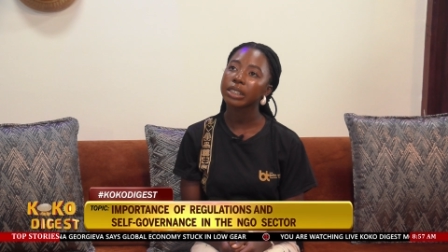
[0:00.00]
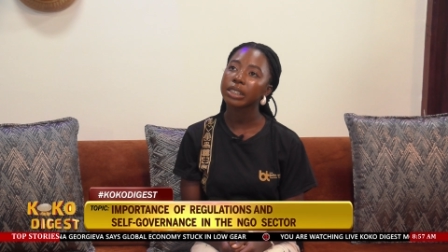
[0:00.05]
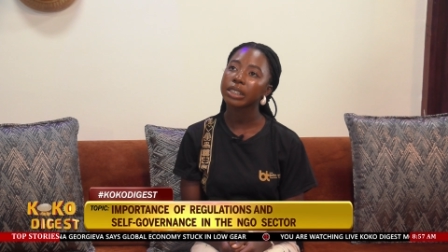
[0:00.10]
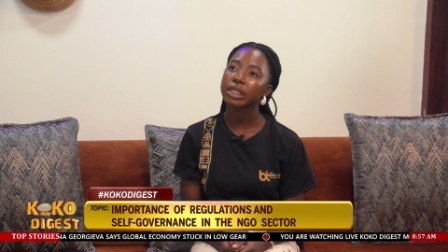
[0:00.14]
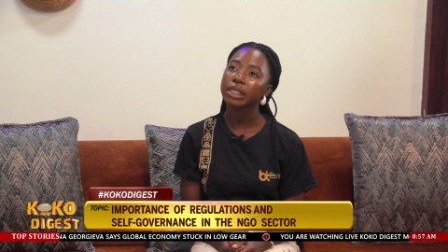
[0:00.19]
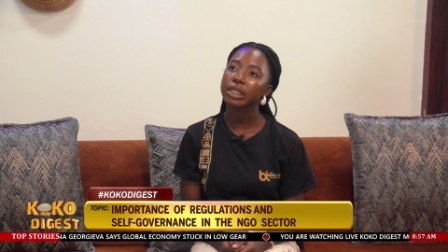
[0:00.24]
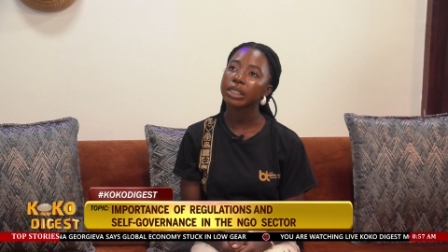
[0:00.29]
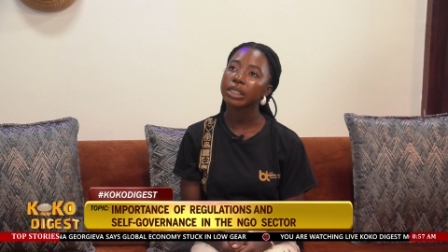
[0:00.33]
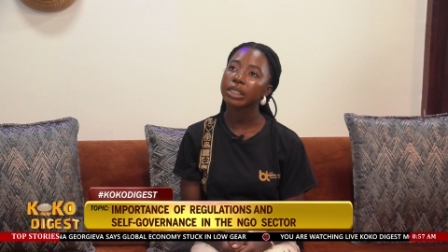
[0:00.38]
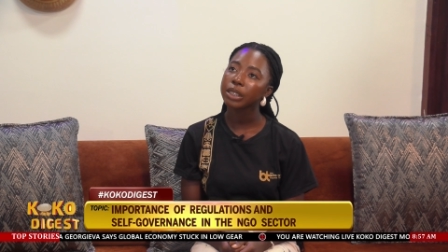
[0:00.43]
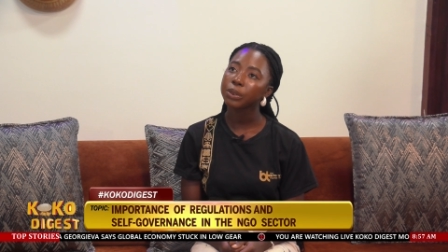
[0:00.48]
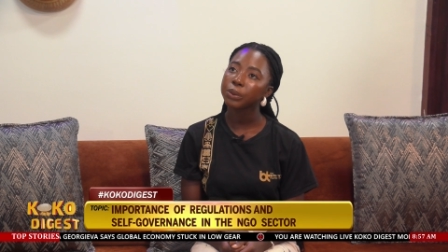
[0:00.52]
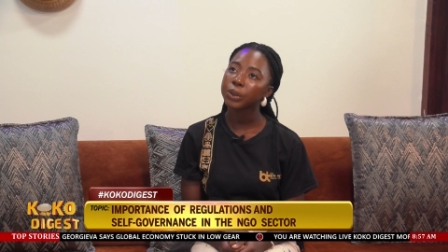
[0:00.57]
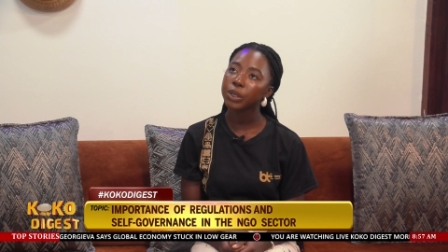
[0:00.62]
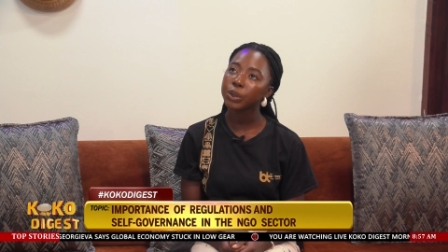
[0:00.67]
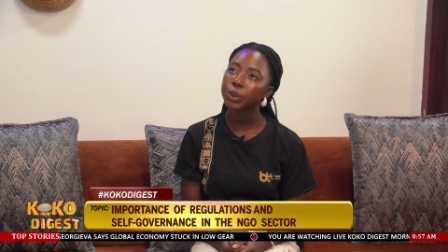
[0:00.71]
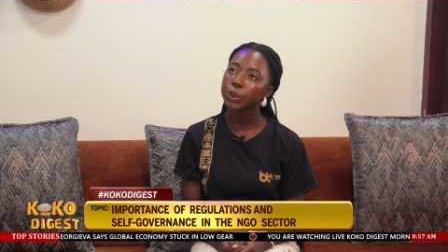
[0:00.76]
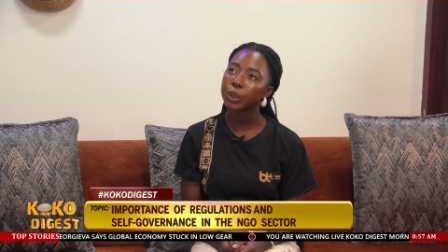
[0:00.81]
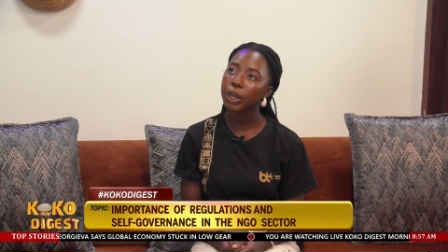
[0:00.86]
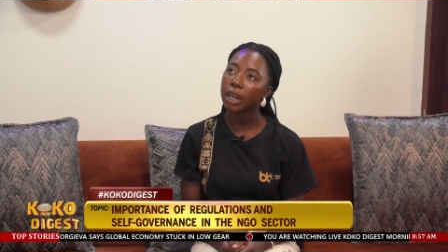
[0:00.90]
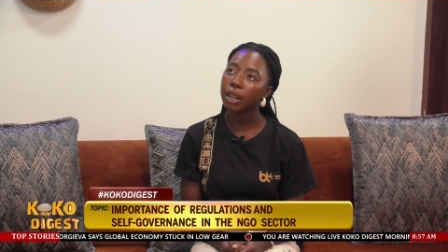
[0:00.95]
And then we
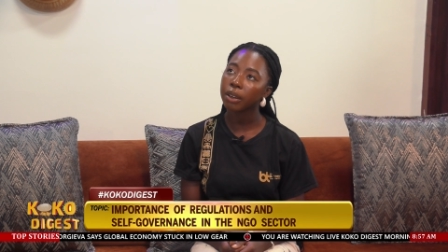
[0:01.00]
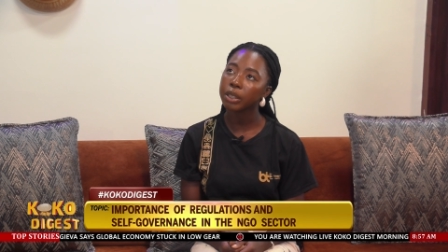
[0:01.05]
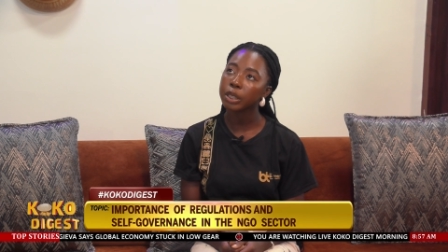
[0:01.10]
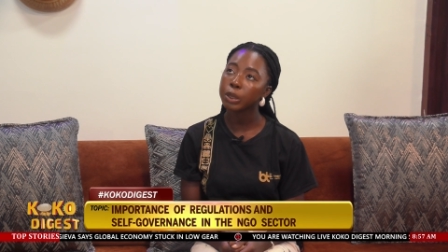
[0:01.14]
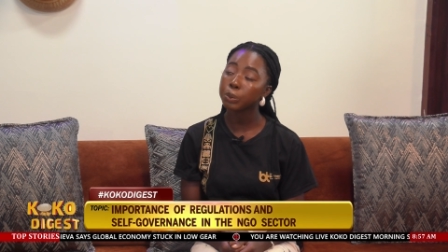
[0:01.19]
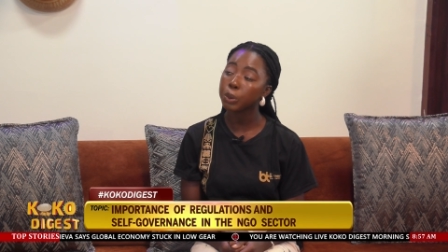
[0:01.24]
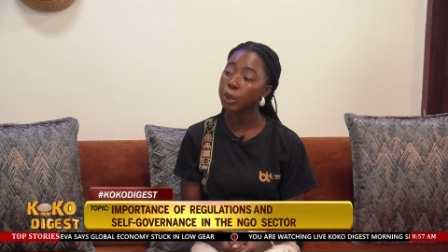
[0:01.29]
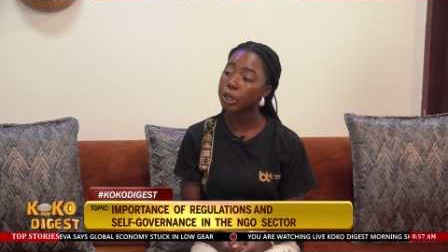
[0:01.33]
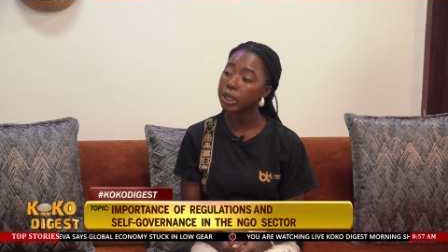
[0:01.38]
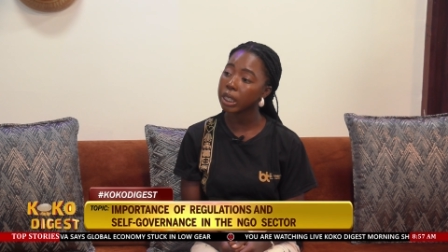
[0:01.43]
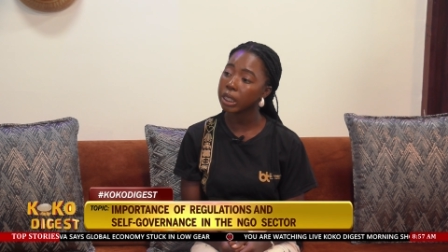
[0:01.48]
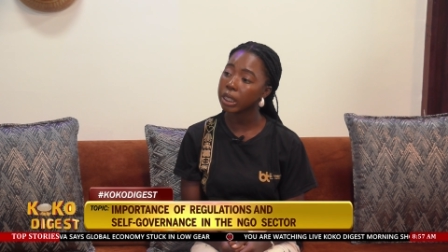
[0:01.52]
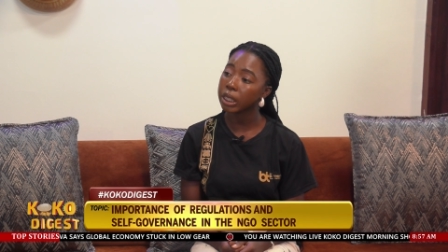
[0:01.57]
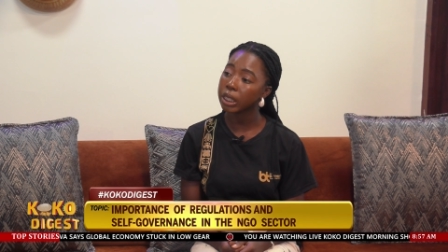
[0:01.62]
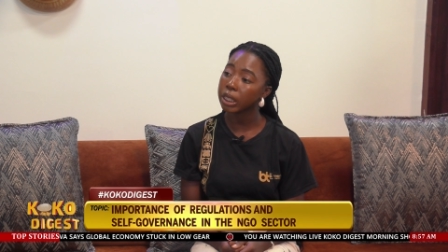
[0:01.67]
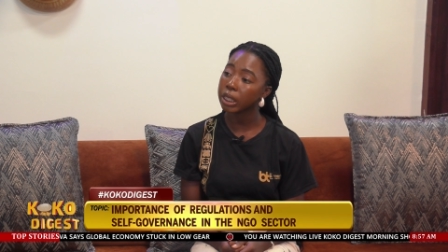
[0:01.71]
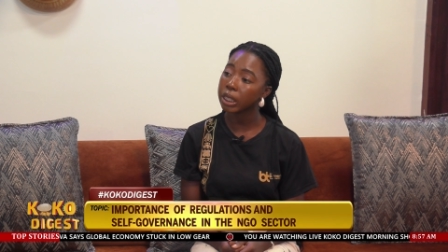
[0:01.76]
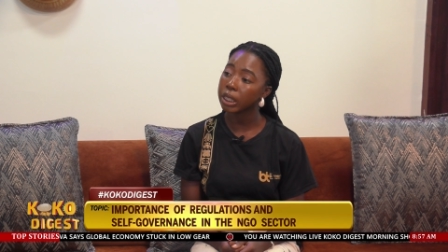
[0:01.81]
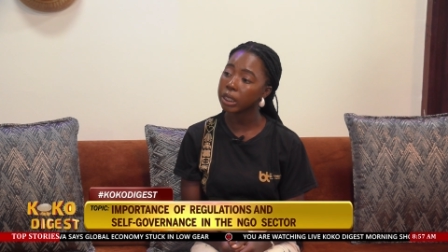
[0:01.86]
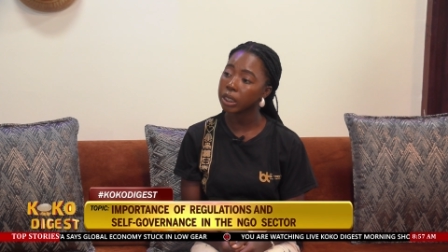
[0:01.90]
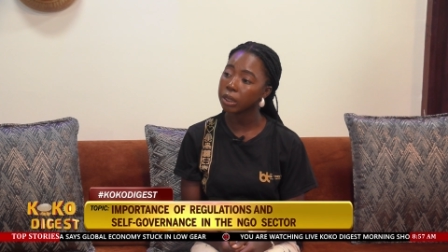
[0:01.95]
also have the
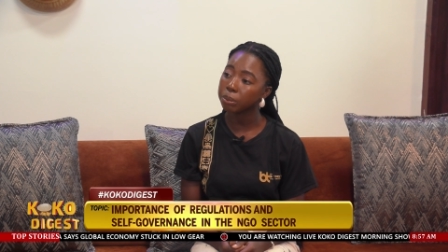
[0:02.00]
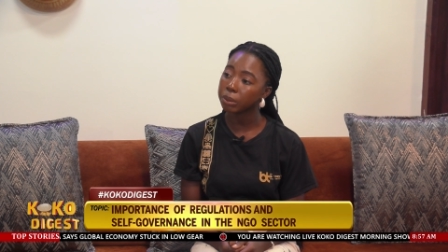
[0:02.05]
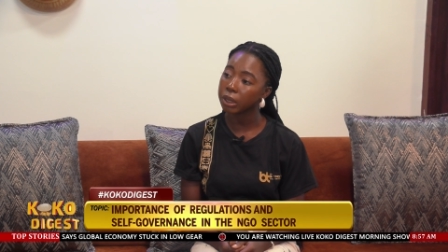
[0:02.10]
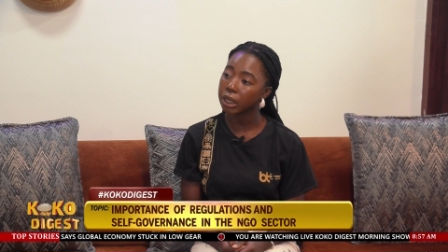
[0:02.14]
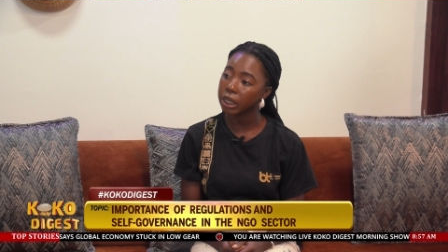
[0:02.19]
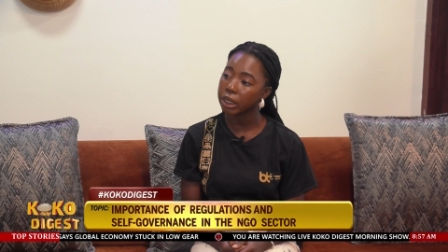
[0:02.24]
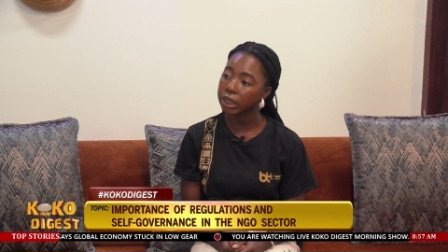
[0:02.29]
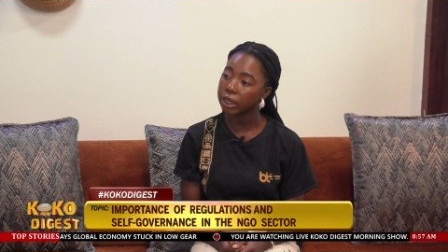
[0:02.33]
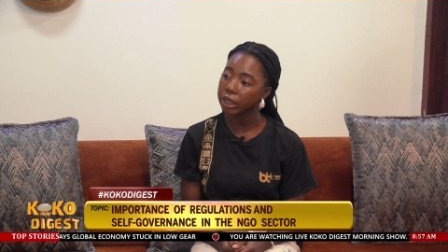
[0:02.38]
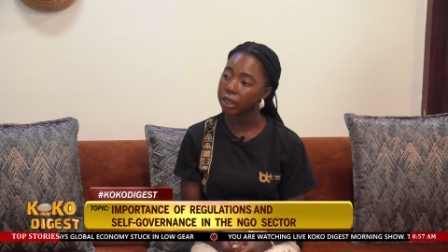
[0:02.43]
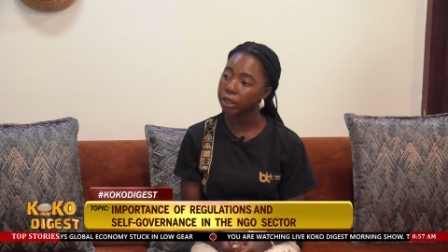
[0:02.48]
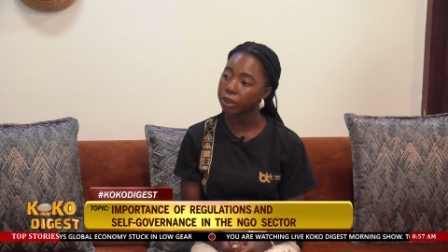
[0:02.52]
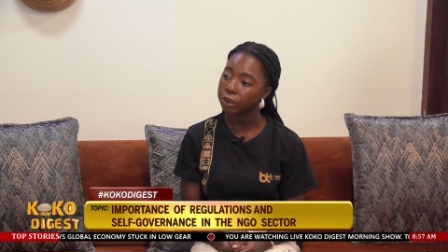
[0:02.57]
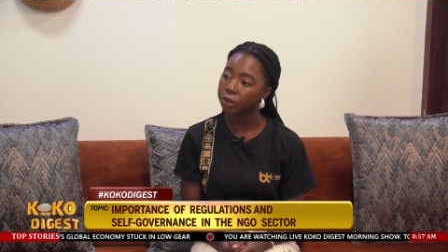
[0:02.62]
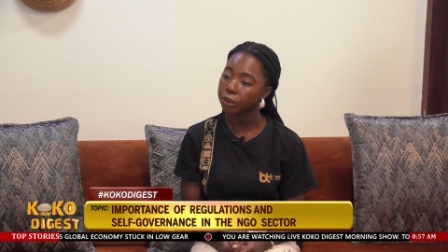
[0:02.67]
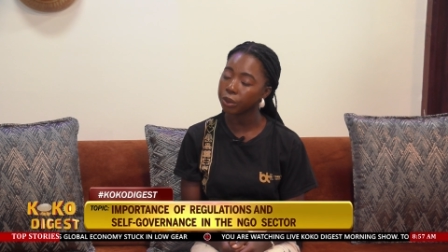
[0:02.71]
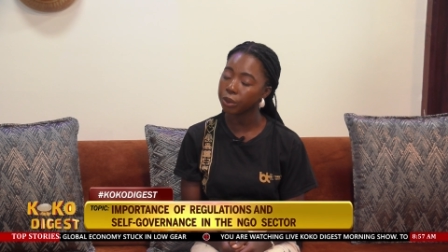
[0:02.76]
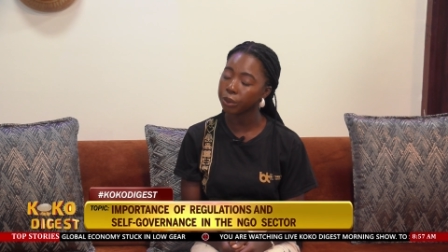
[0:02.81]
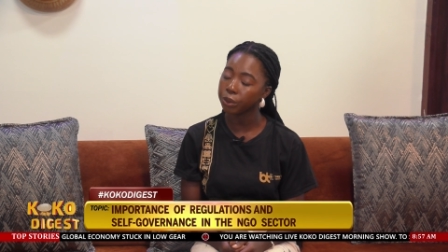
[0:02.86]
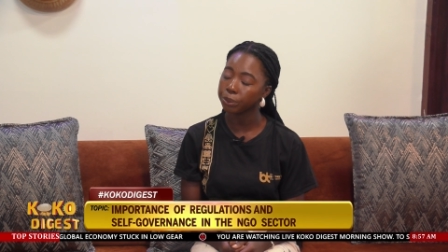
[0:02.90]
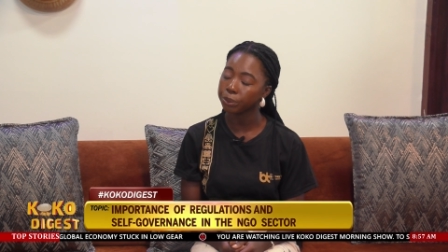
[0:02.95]
sponsorship
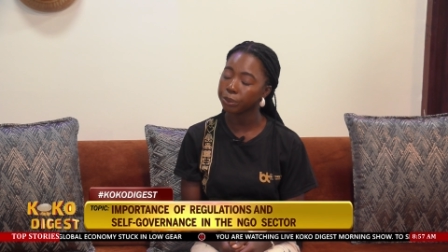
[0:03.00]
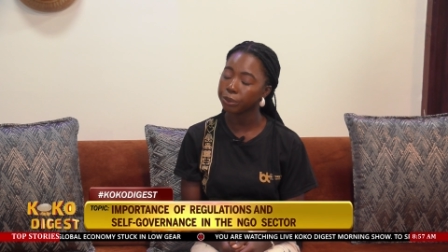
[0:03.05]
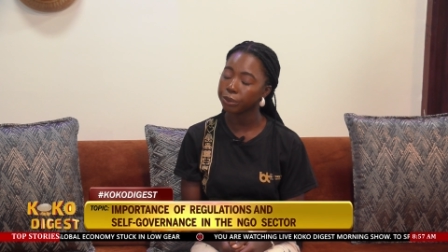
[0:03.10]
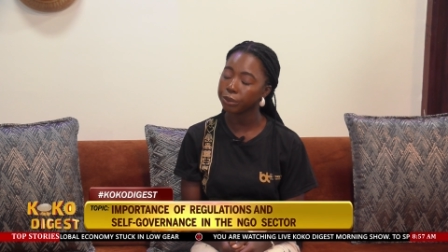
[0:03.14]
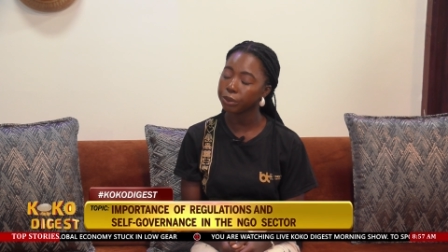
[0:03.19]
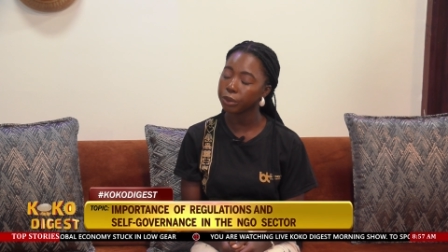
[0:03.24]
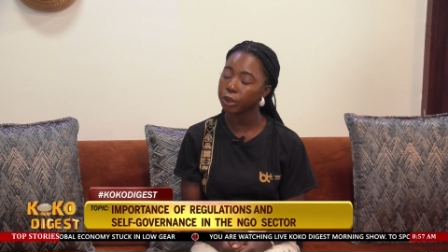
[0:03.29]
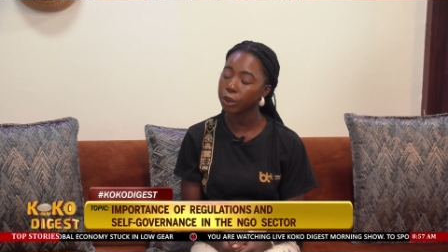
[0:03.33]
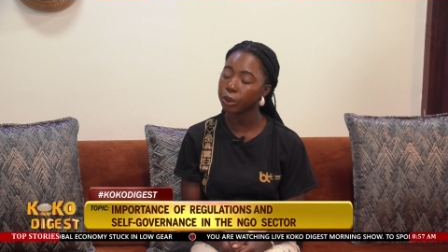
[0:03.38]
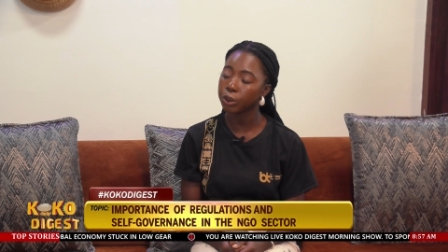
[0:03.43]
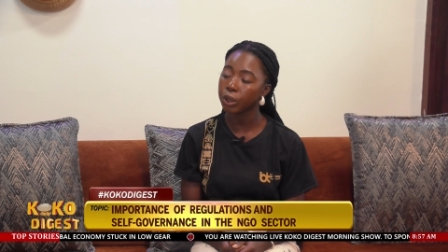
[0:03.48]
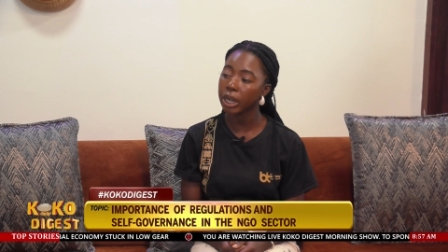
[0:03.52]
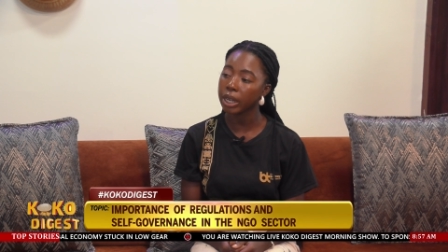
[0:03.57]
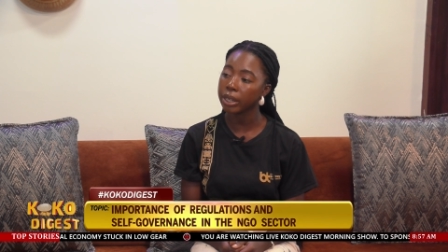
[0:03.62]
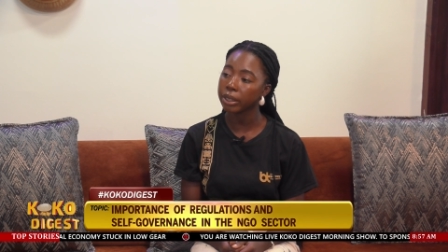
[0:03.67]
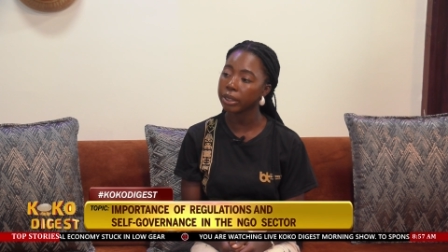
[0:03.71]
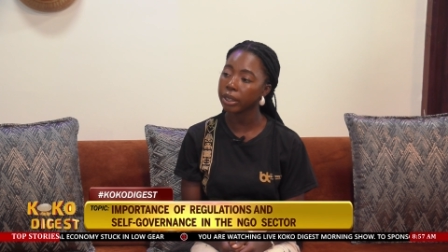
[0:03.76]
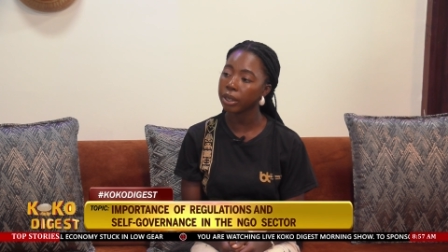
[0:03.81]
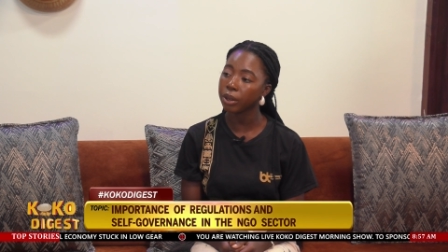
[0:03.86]
letters form to okay.